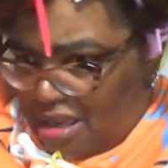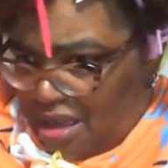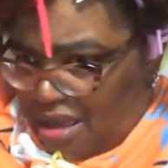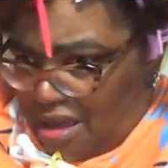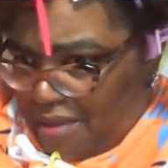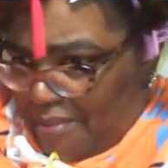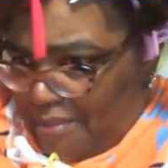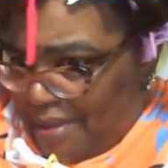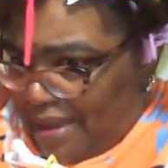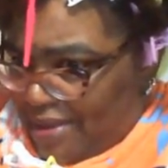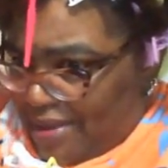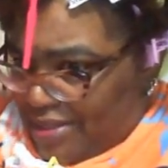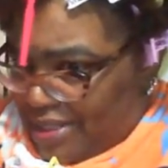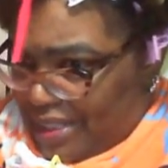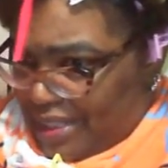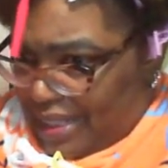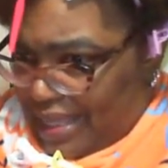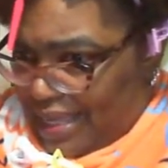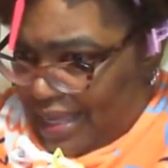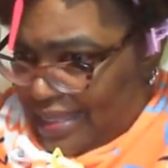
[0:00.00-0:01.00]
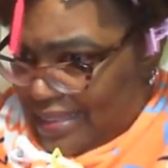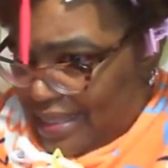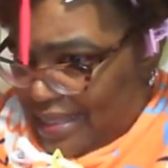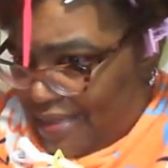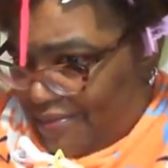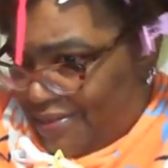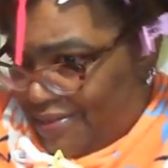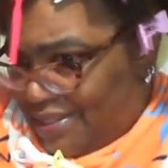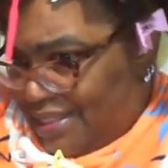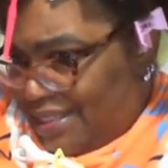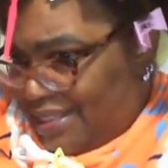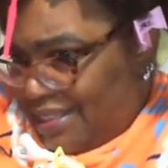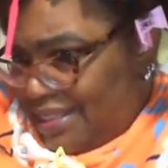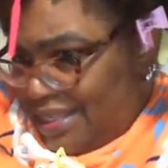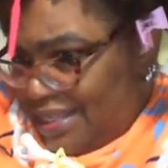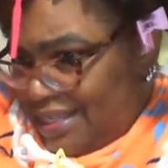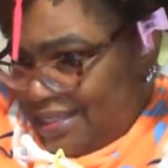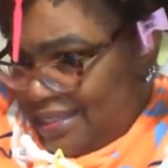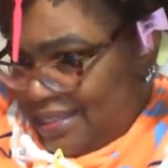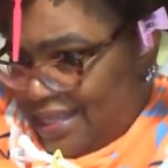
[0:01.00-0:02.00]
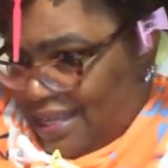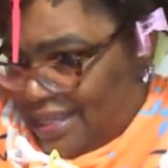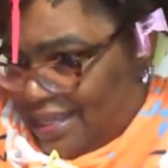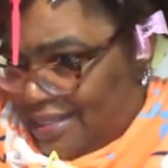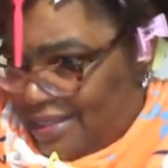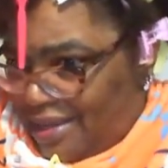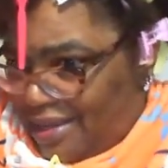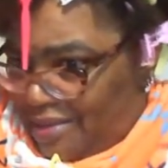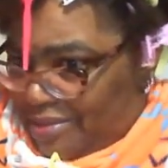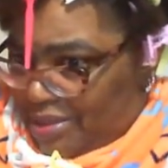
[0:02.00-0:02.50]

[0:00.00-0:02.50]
a masterclass ever since I signed up.